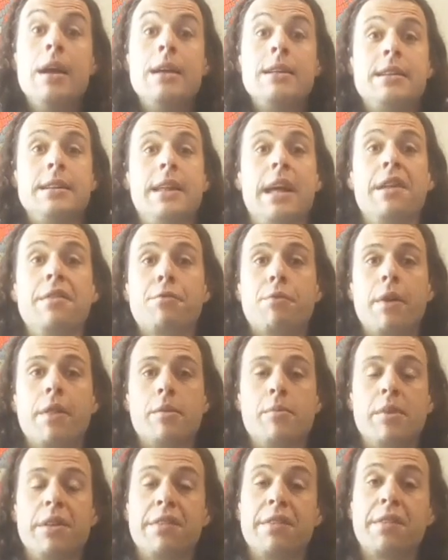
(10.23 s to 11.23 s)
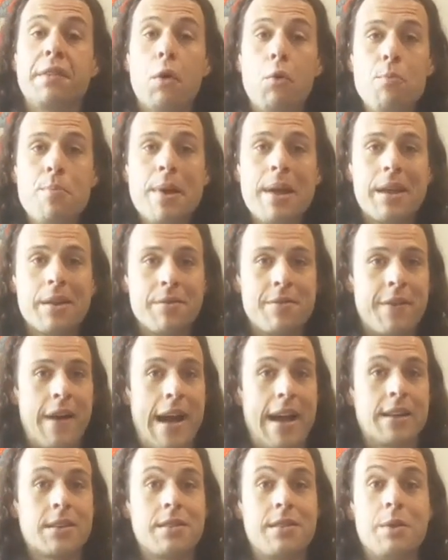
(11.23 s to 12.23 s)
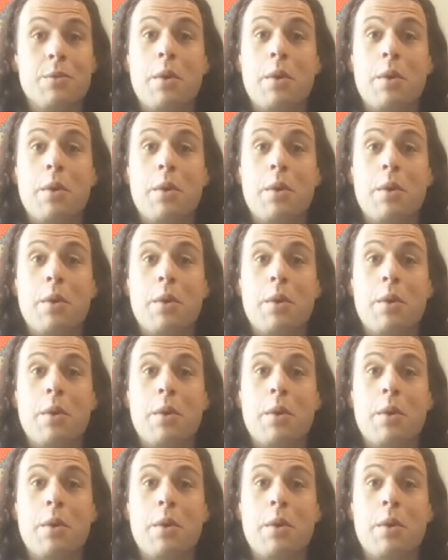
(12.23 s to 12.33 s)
Today's rhythm is so big, in fact,